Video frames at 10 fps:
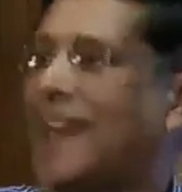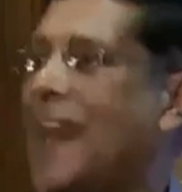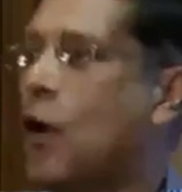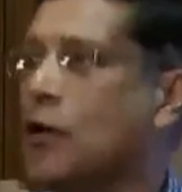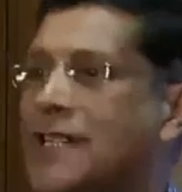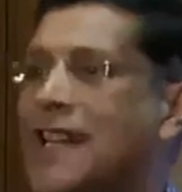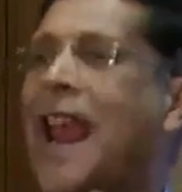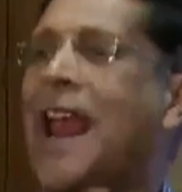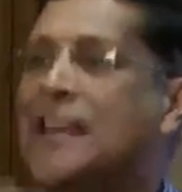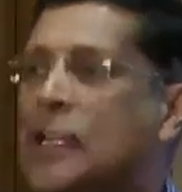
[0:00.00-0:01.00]
I cannot
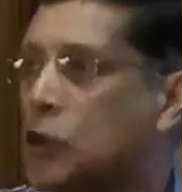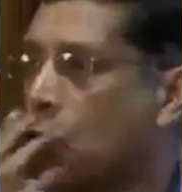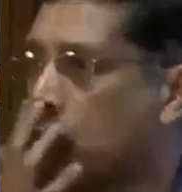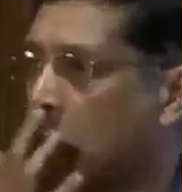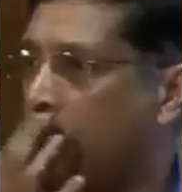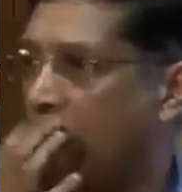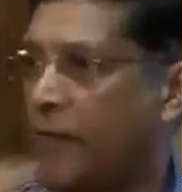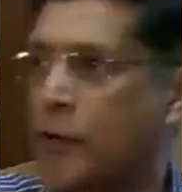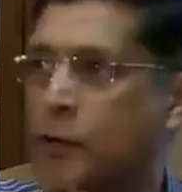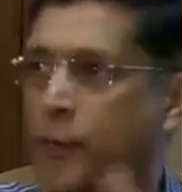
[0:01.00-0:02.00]
see any social
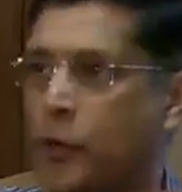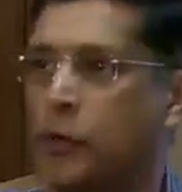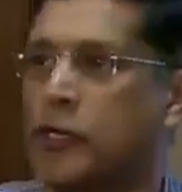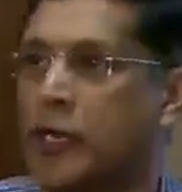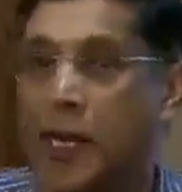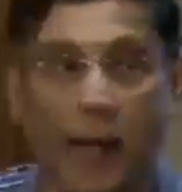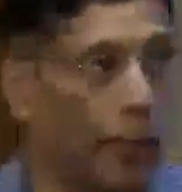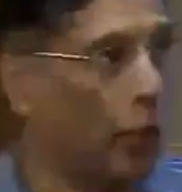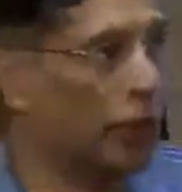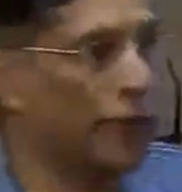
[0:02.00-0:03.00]
benefit to producing
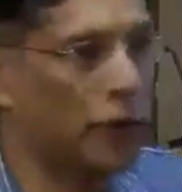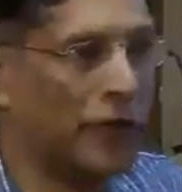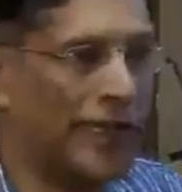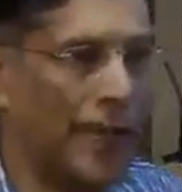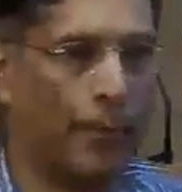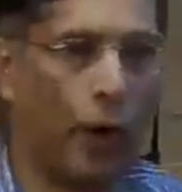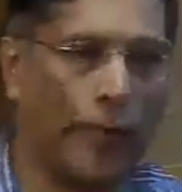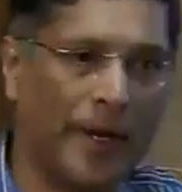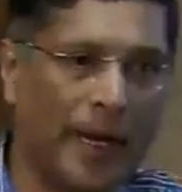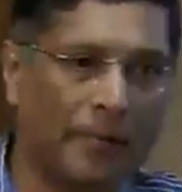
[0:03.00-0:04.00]
because even you see the
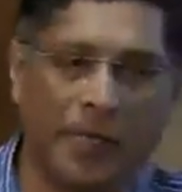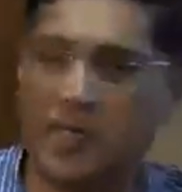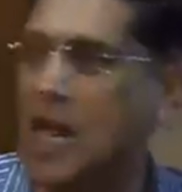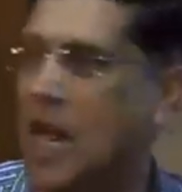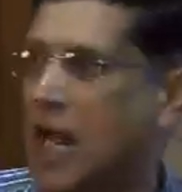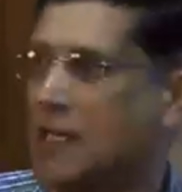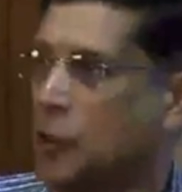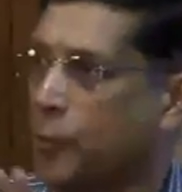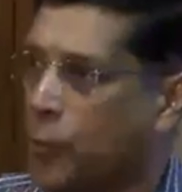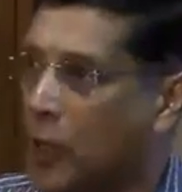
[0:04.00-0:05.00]
employment numbers are
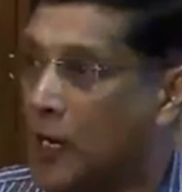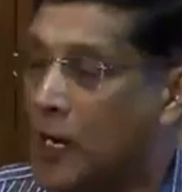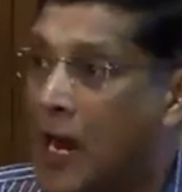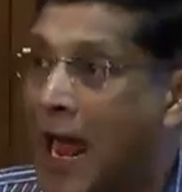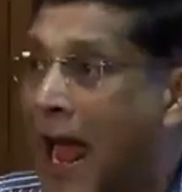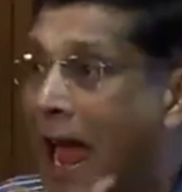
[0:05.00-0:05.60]
so poor.